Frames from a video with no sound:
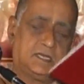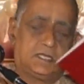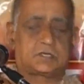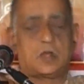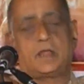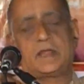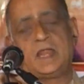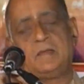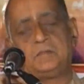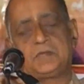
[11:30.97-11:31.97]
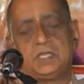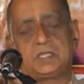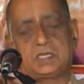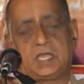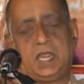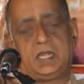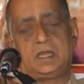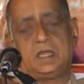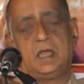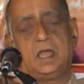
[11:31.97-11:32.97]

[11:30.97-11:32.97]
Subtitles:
It's not an empty state.